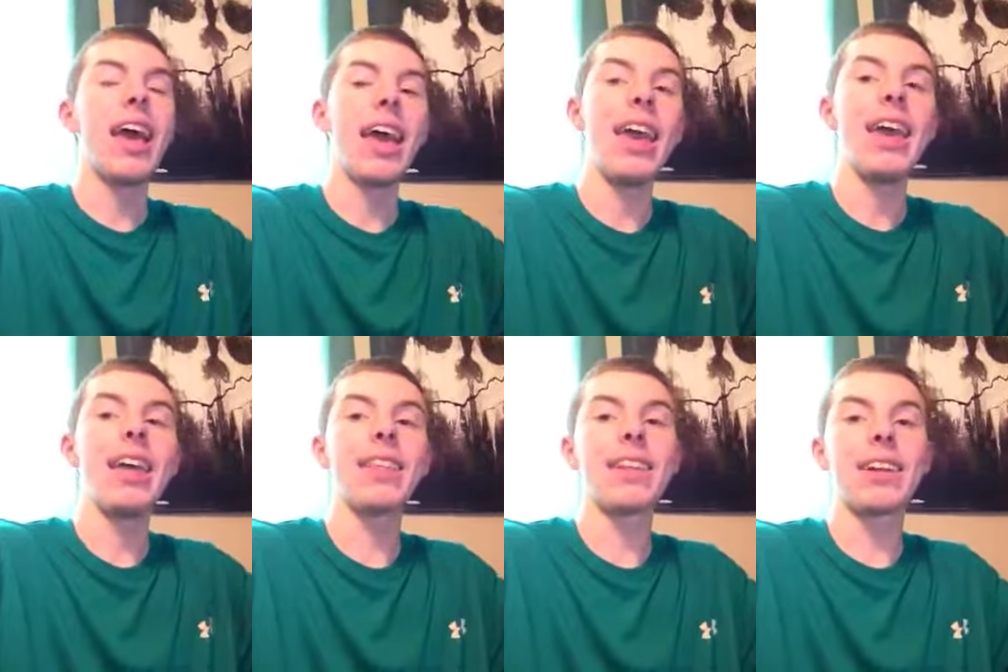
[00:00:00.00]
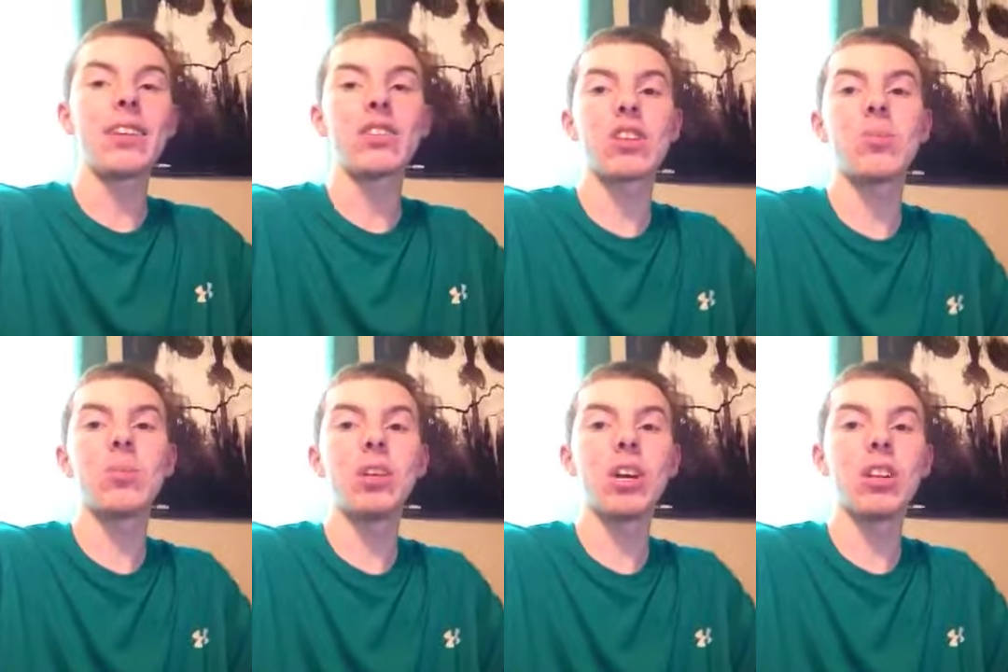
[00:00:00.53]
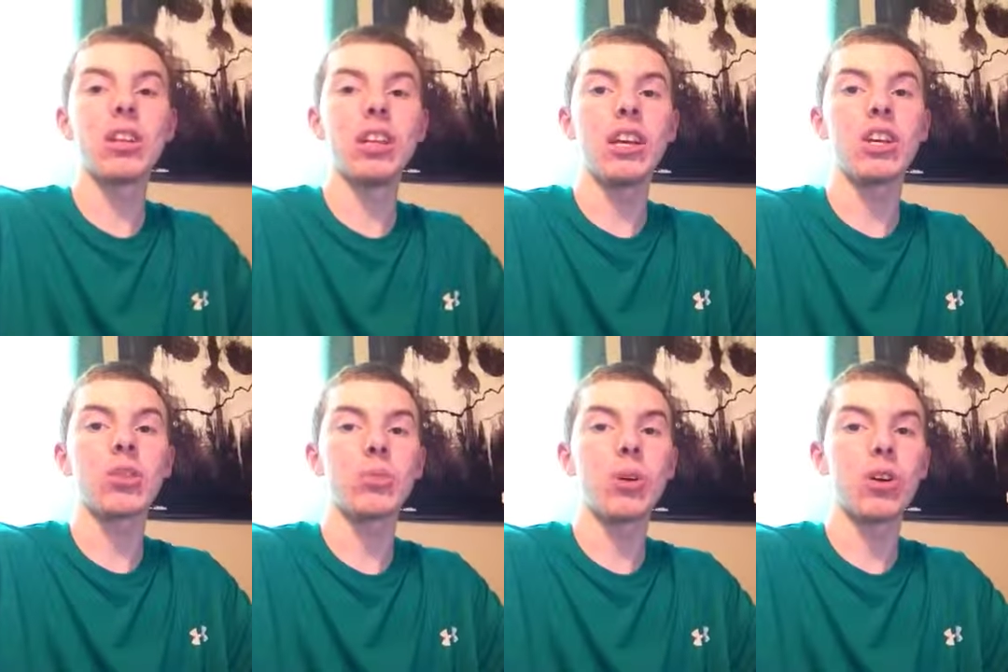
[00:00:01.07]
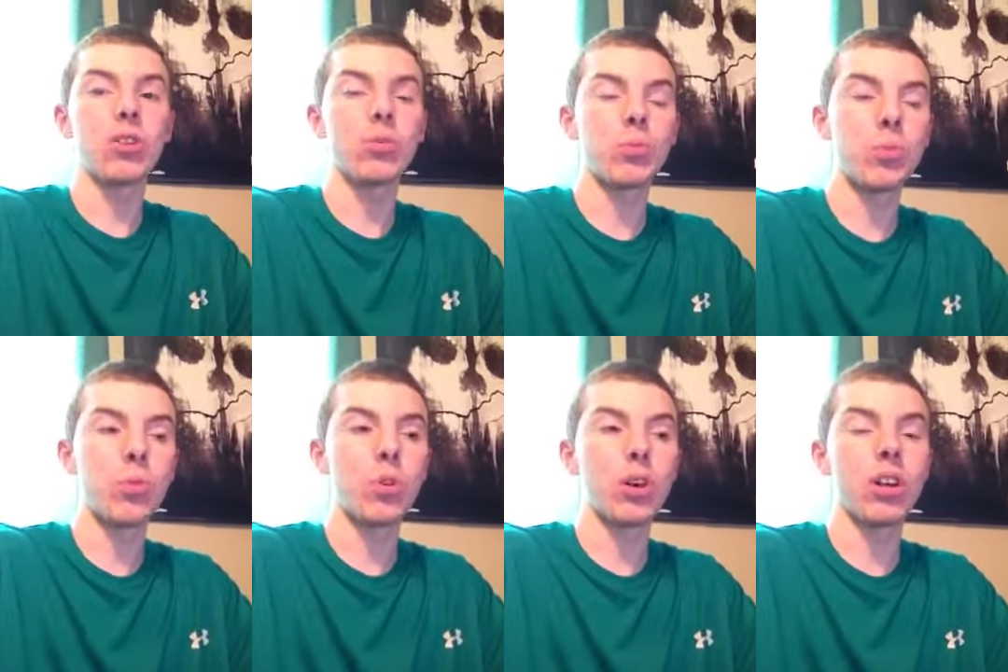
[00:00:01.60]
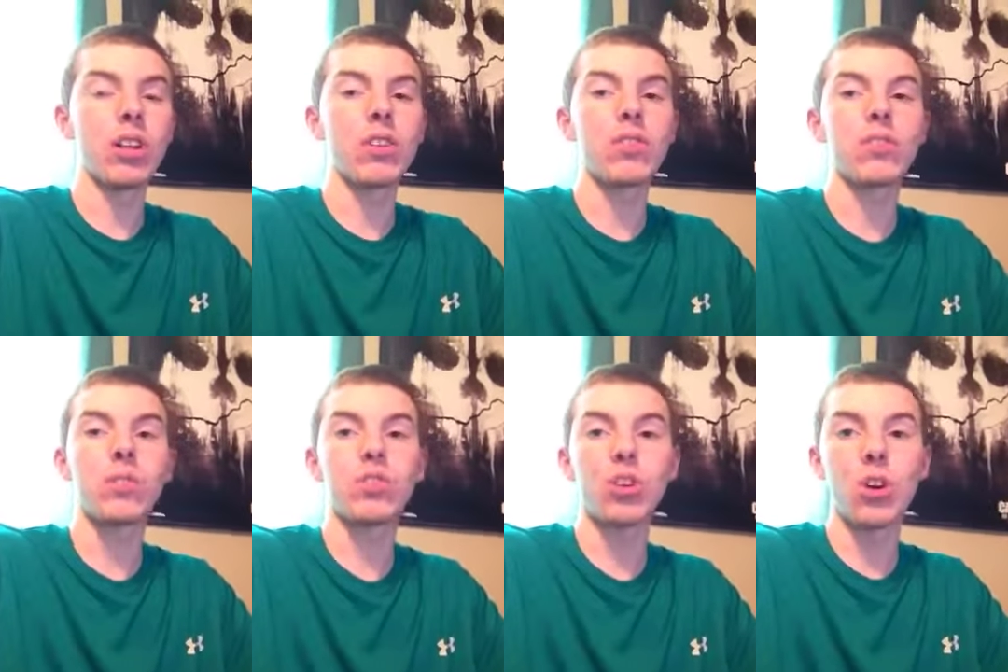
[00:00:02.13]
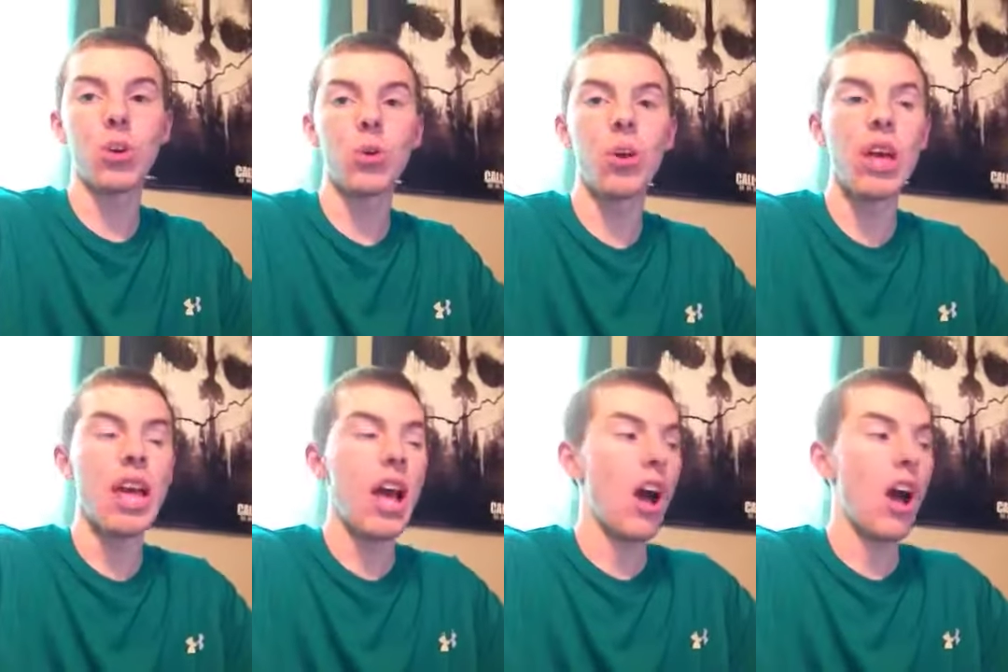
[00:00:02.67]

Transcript: and that is going to be on the Xbox One. So